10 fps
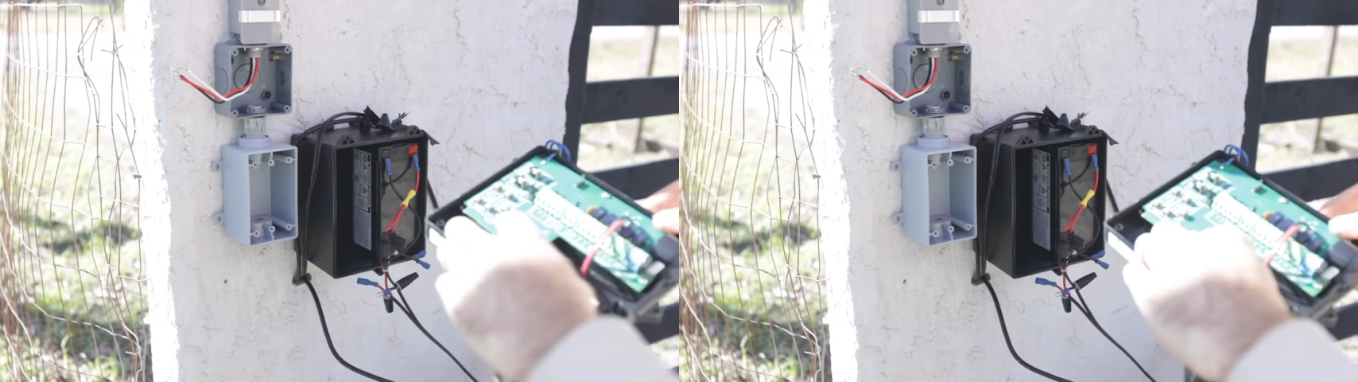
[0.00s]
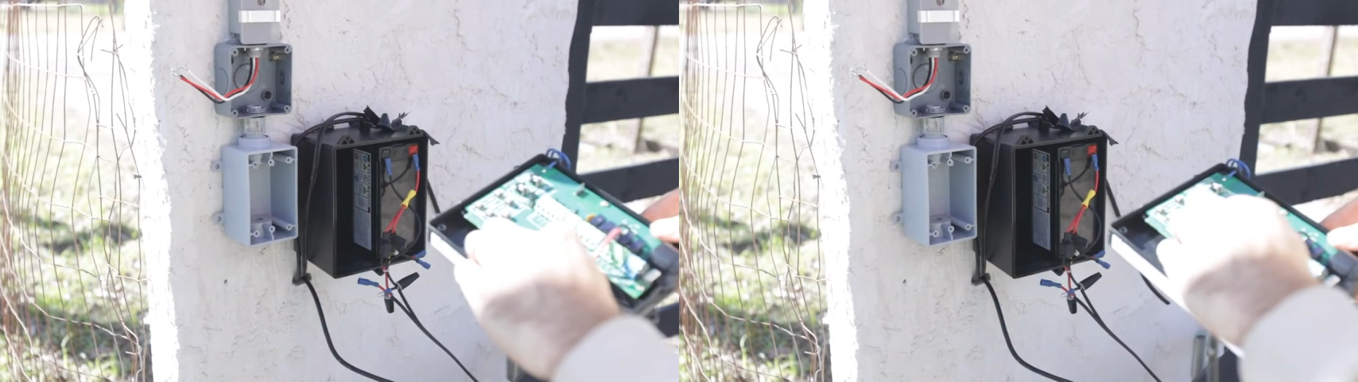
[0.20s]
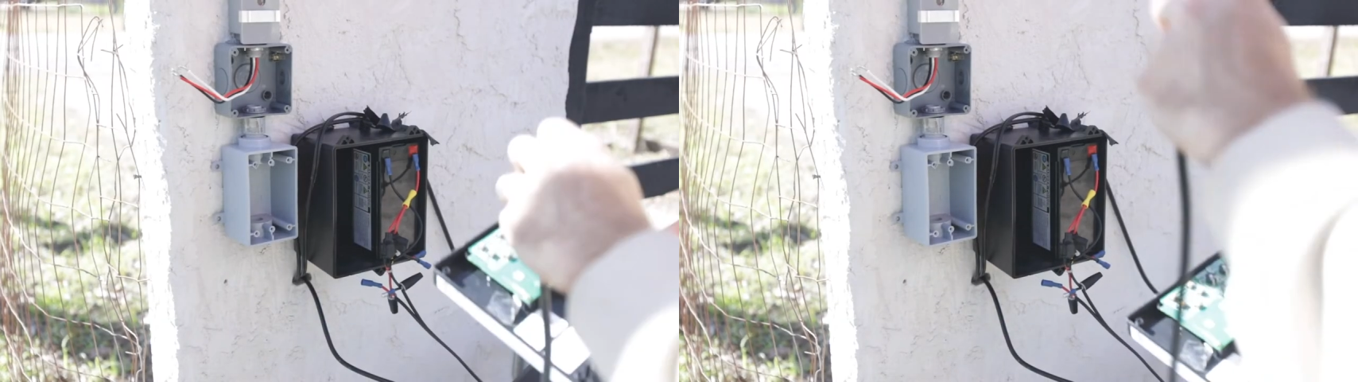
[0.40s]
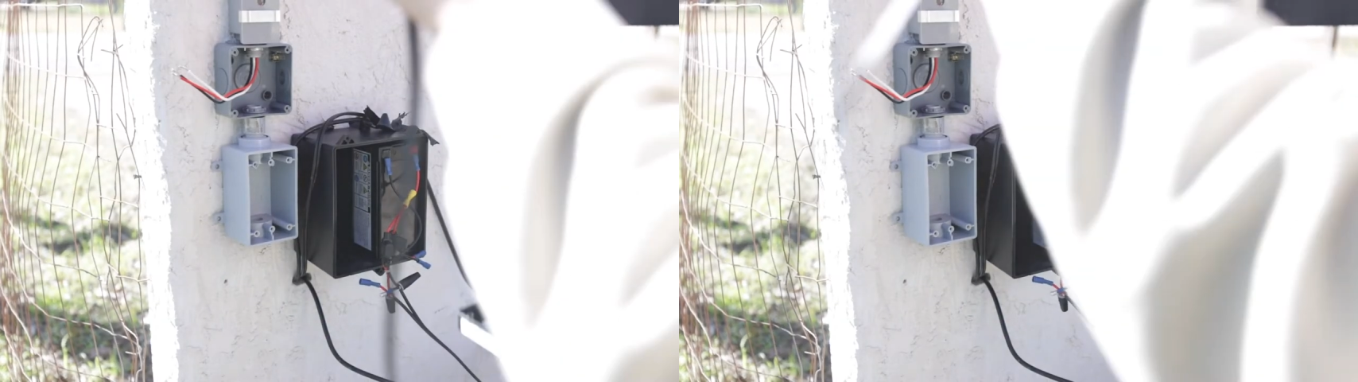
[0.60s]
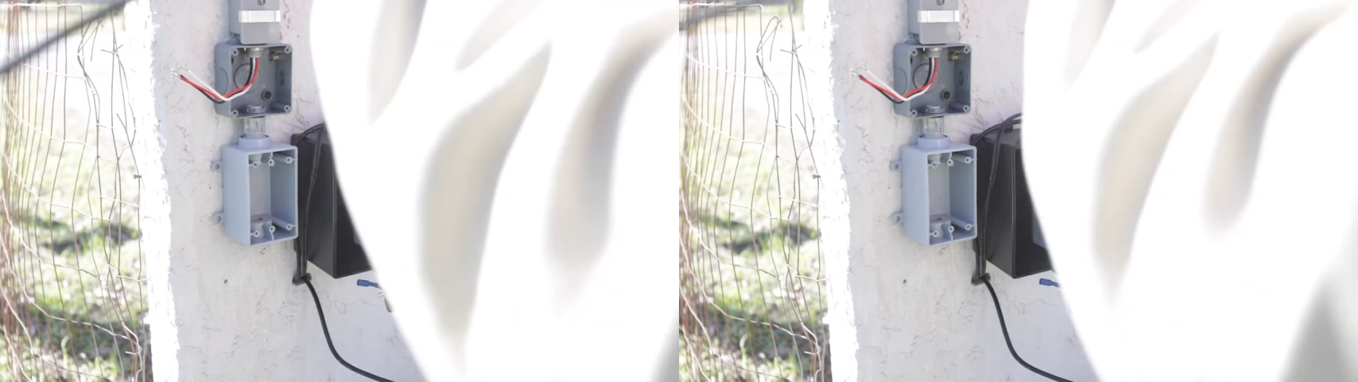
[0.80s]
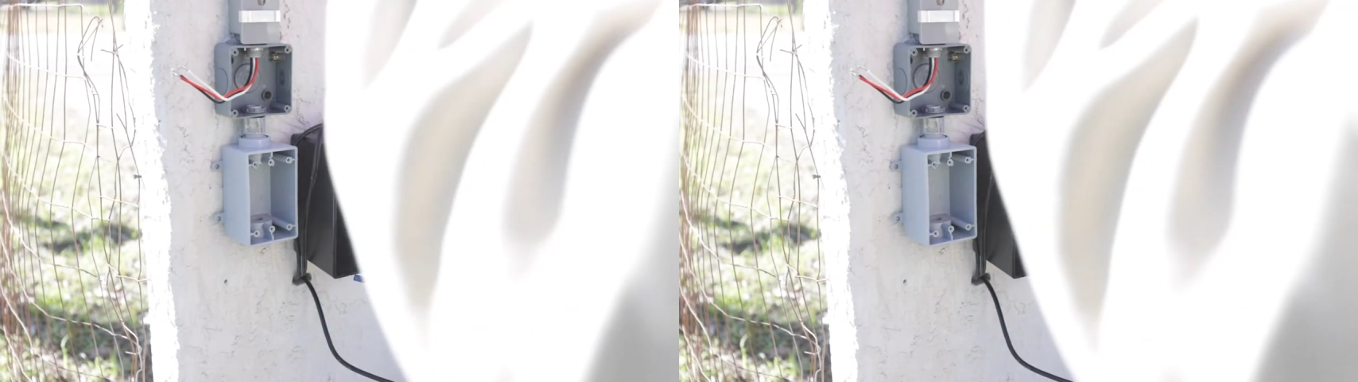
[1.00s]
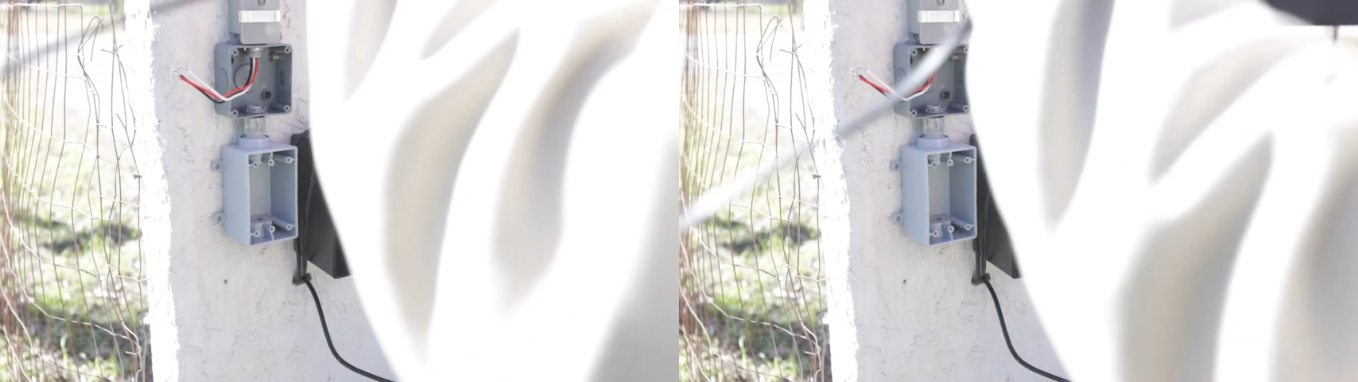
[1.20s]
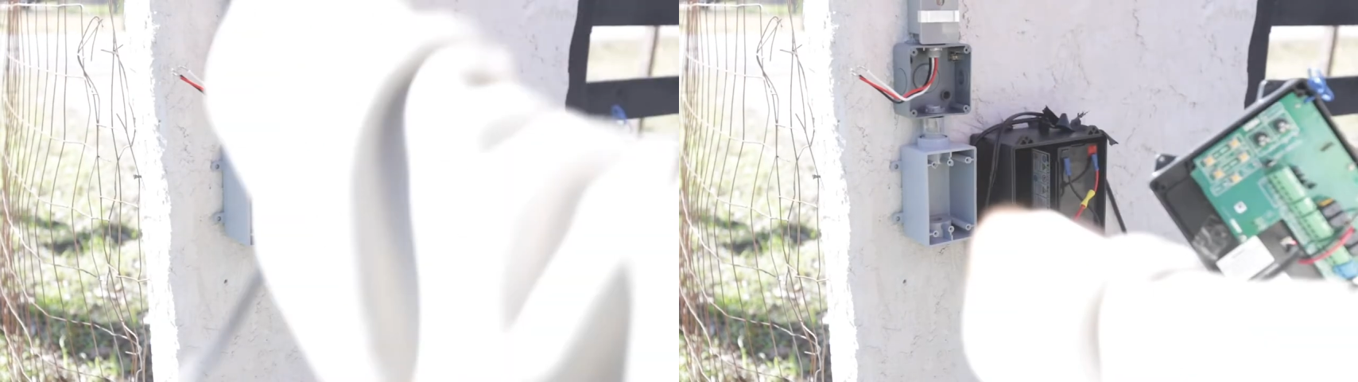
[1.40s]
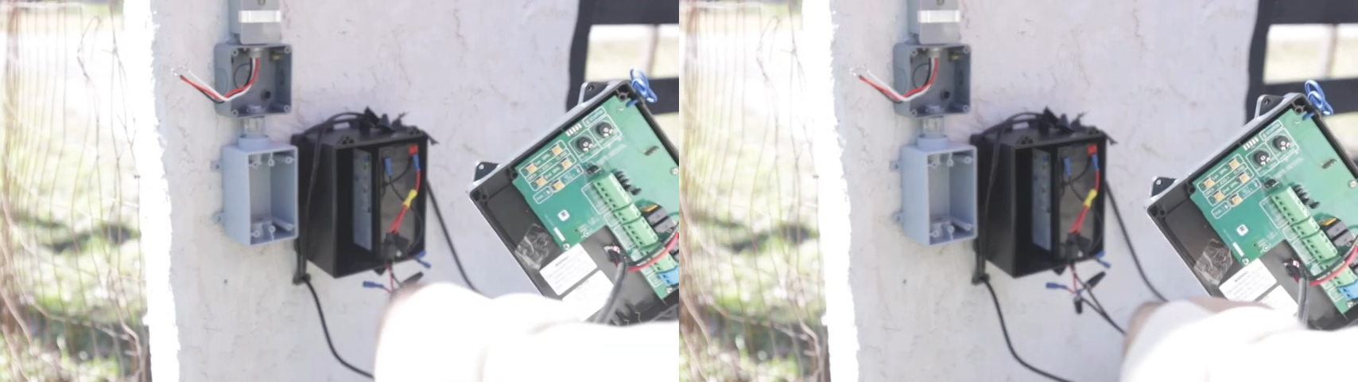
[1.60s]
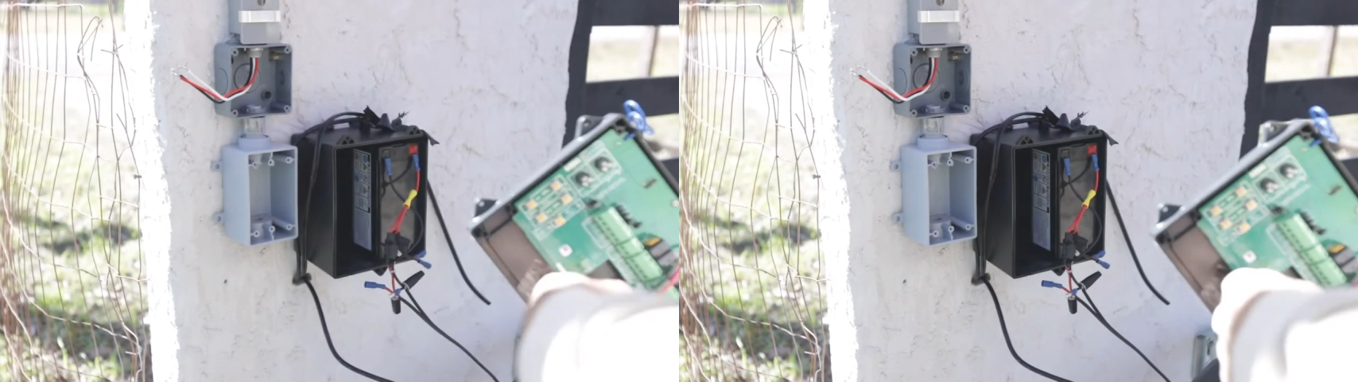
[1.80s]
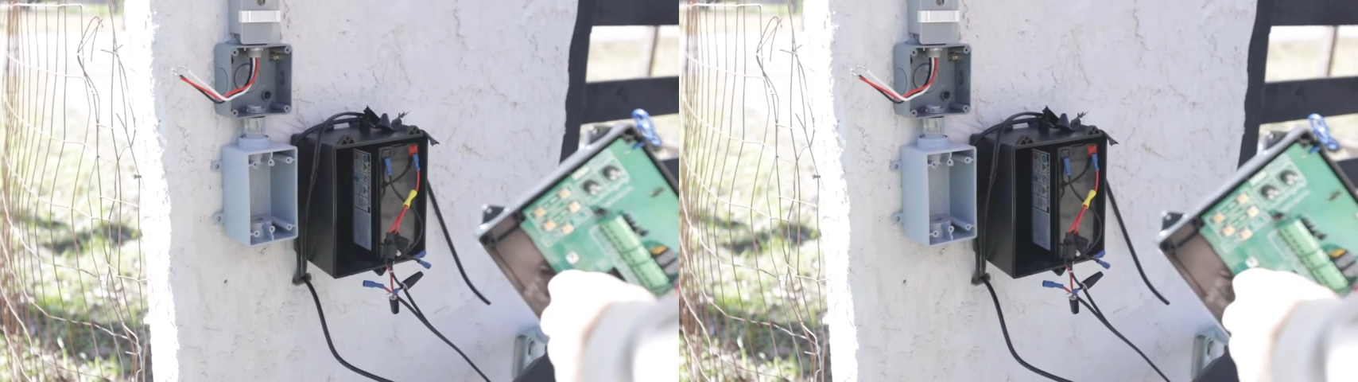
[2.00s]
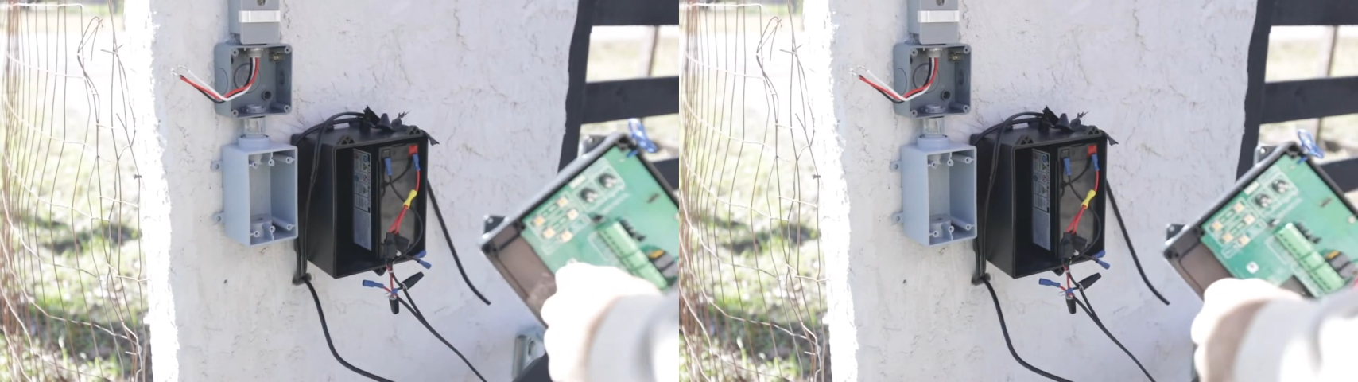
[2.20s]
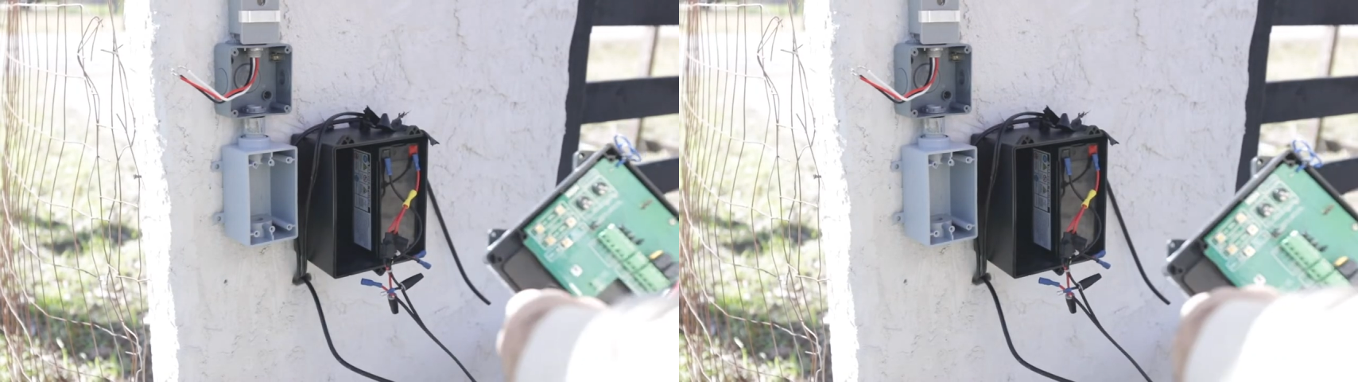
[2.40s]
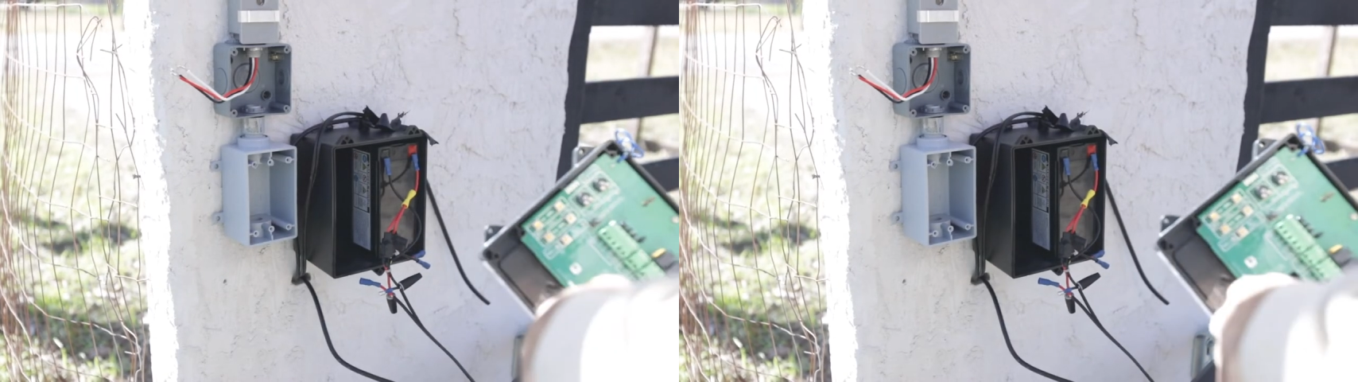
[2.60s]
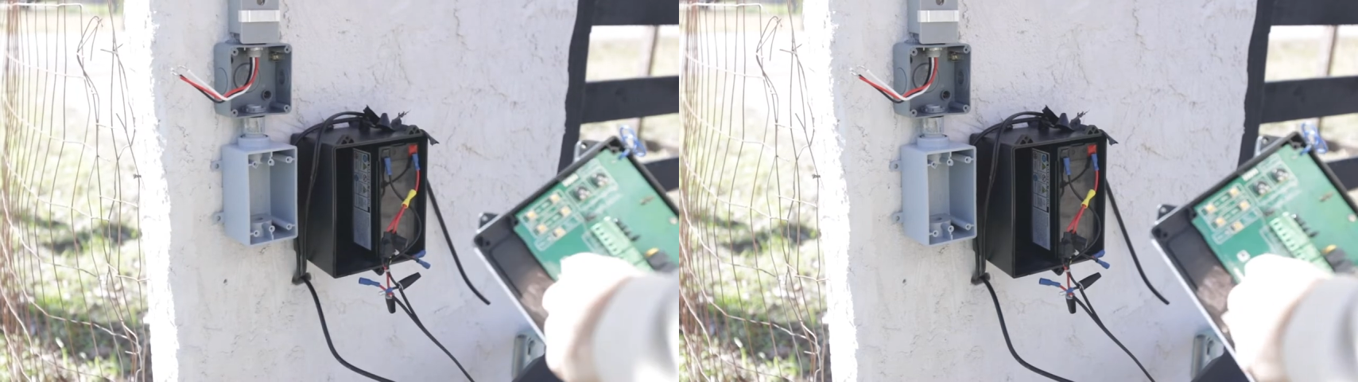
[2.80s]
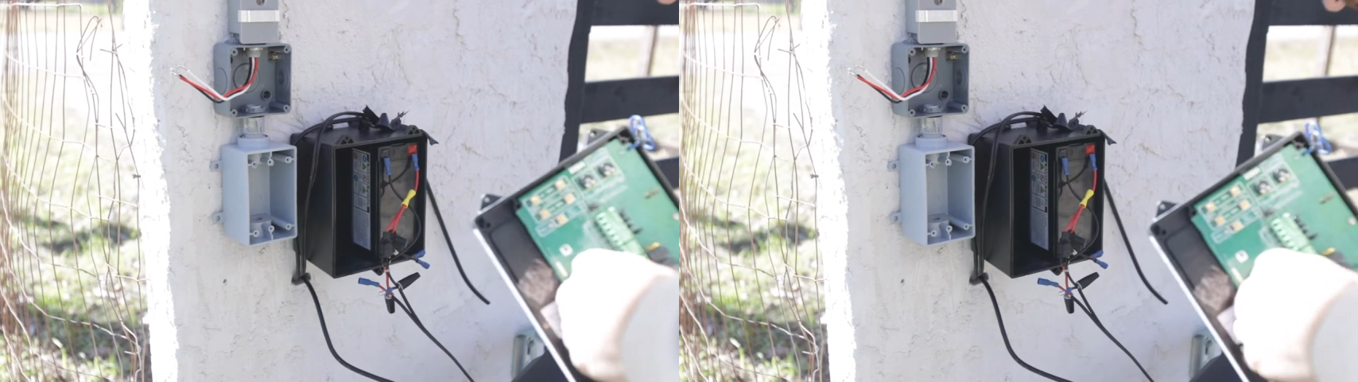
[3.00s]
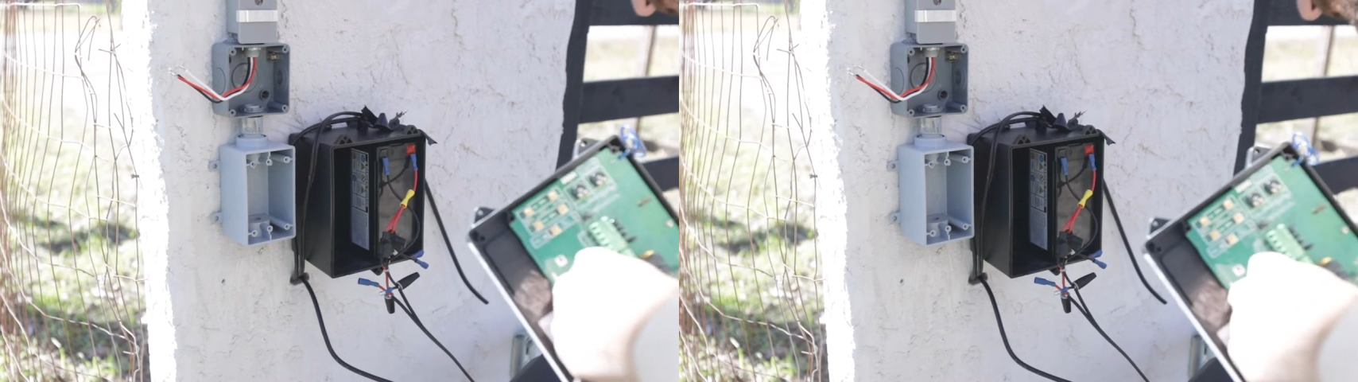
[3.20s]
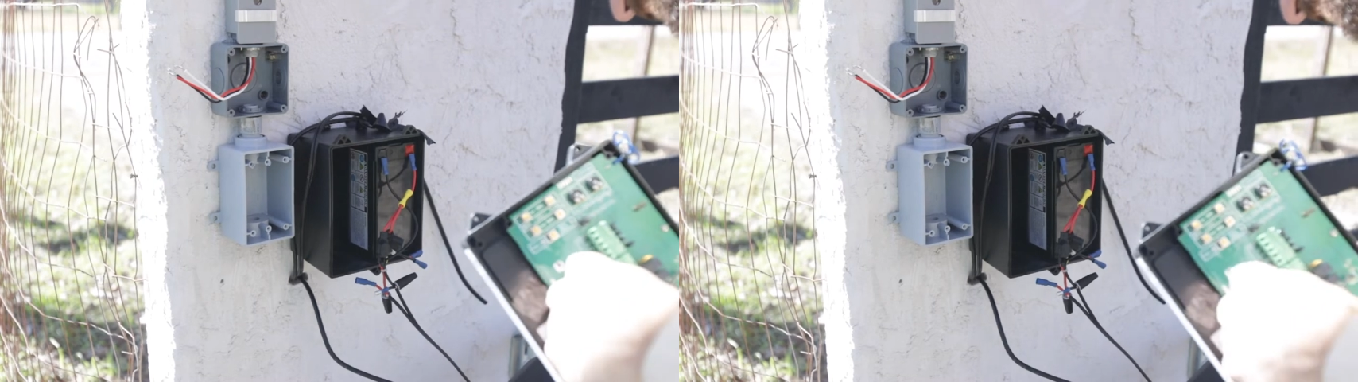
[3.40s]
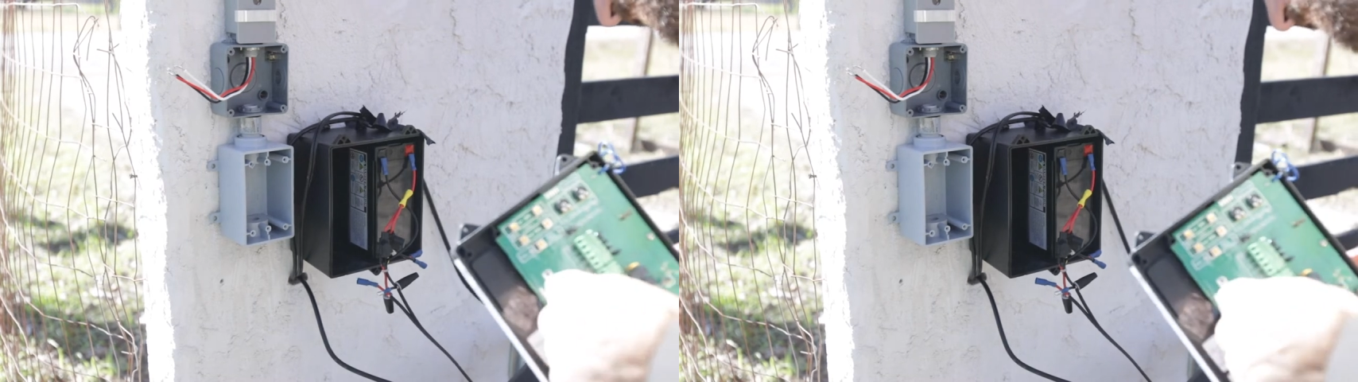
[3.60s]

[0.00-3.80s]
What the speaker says: (no speaker visible)